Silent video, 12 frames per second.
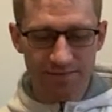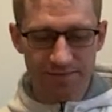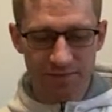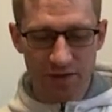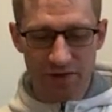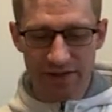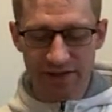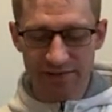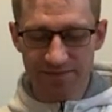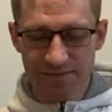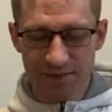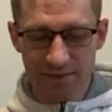Alrighty,
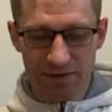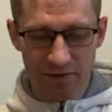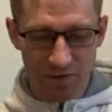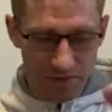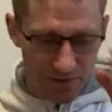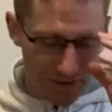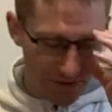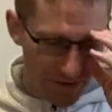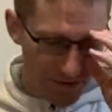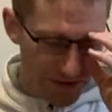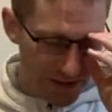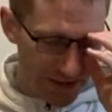y'all. I'm gonna do one more
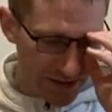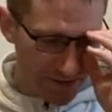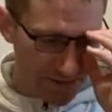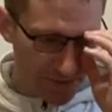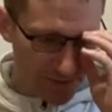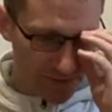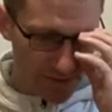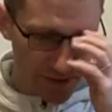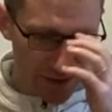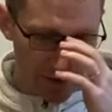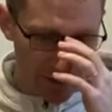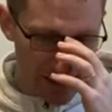infusion here.
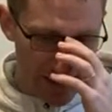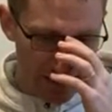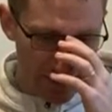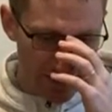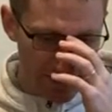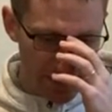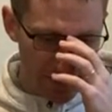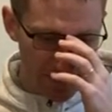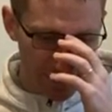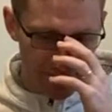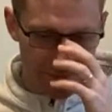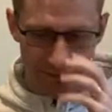Do a little higher
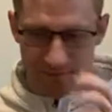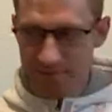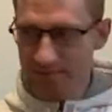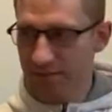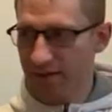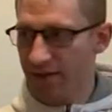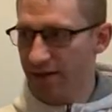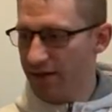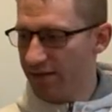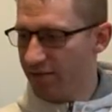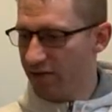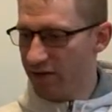temperature.
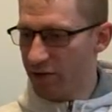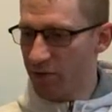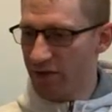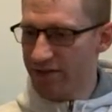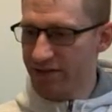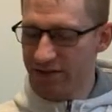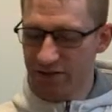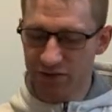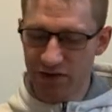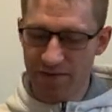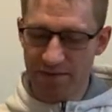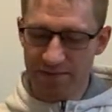If you have any questions,
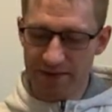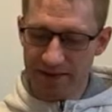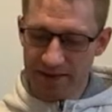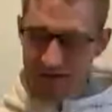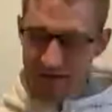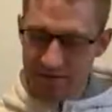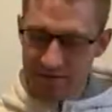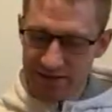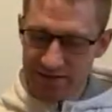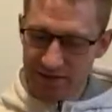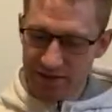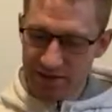drop them in the comments
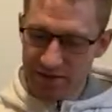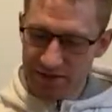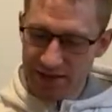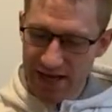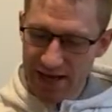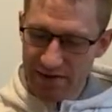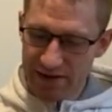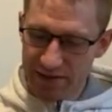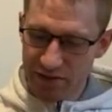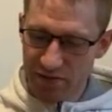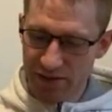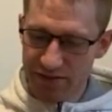below now. As
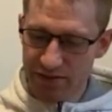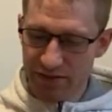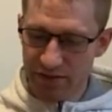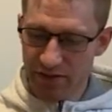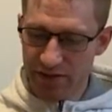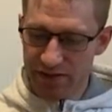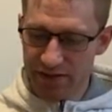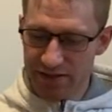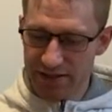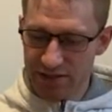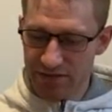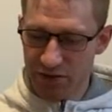always, you can always
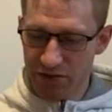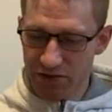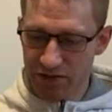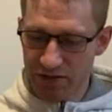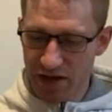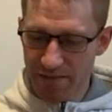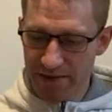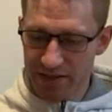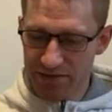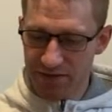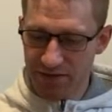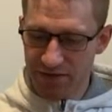suggest future topics
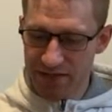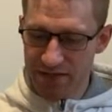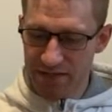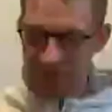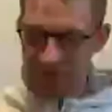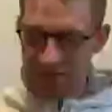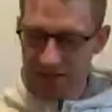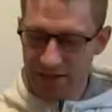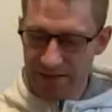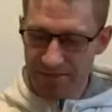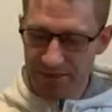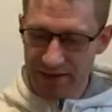for our videos
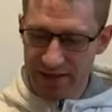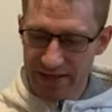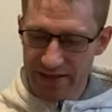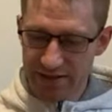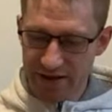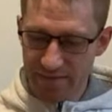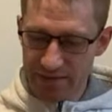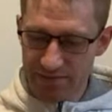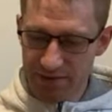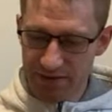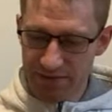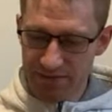in the comments
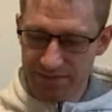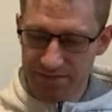below.